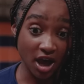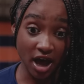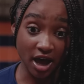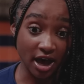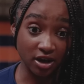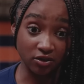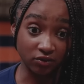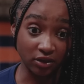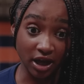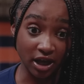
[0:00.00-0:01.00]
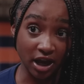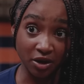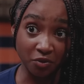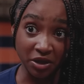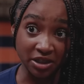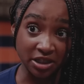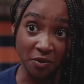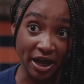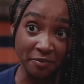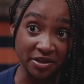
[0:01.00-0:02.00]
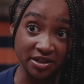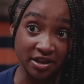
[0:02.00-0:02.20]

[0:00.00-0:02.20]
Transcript: I don't want to see what happens